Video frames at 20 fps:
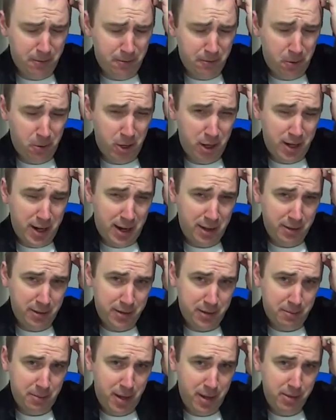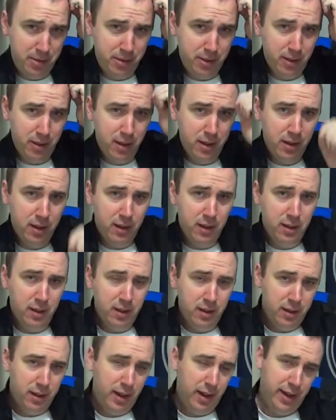$40 a month,
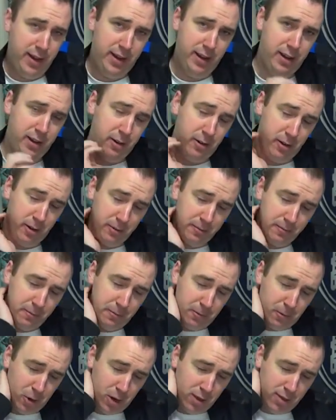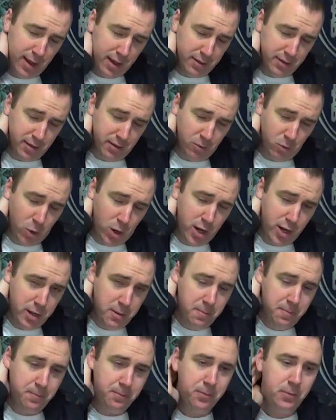or 40,000
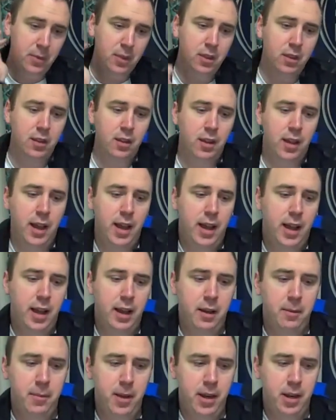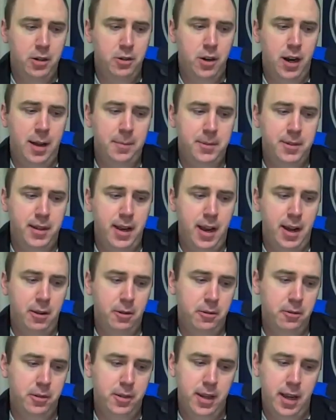won, and it drops
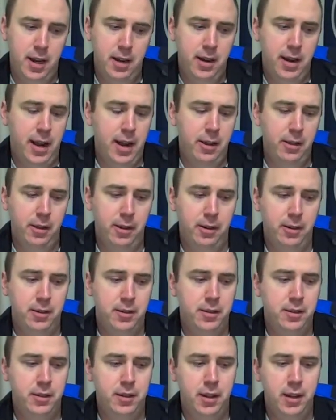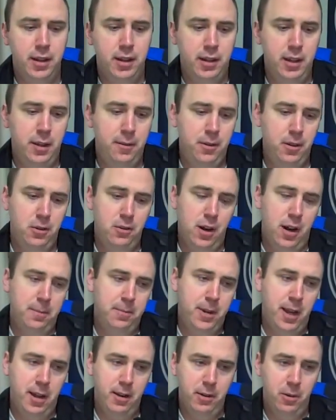down $10 if you
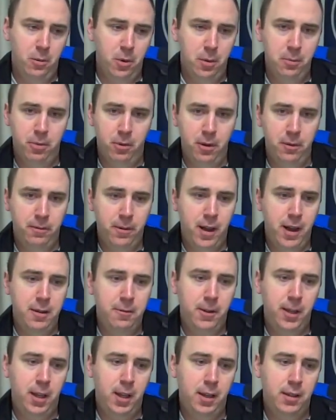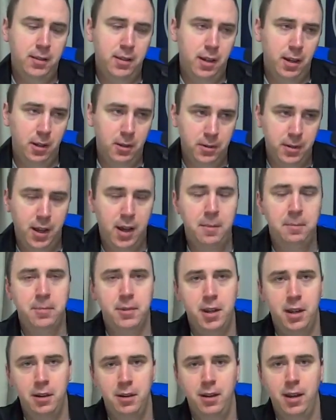drop down to 1.5 gigs, and it goes up
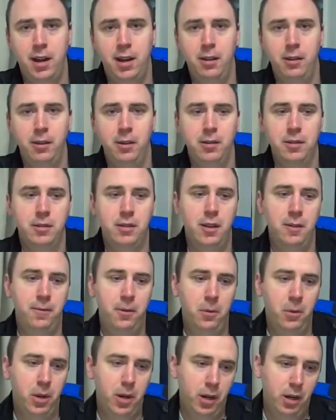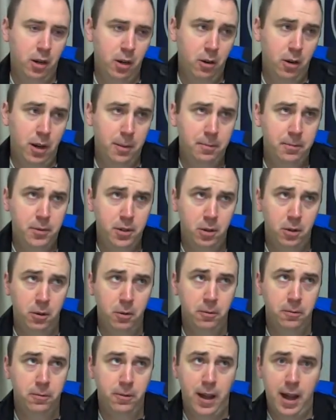$10 if you want to go up
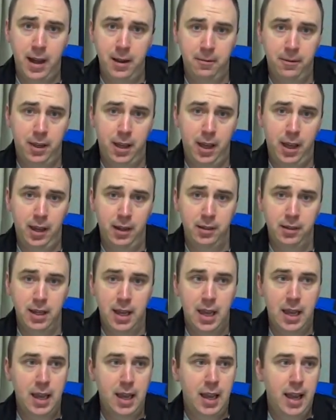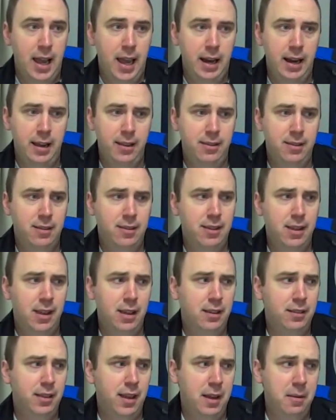to 5 gigs, and I
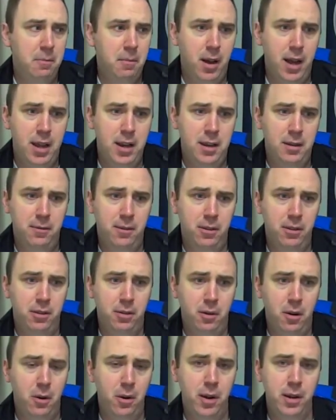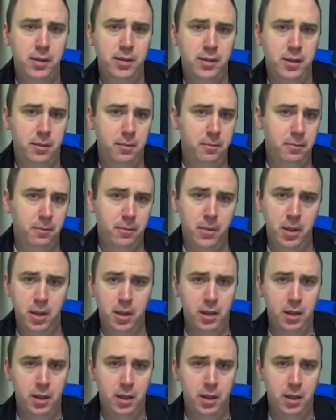think that might even throw in some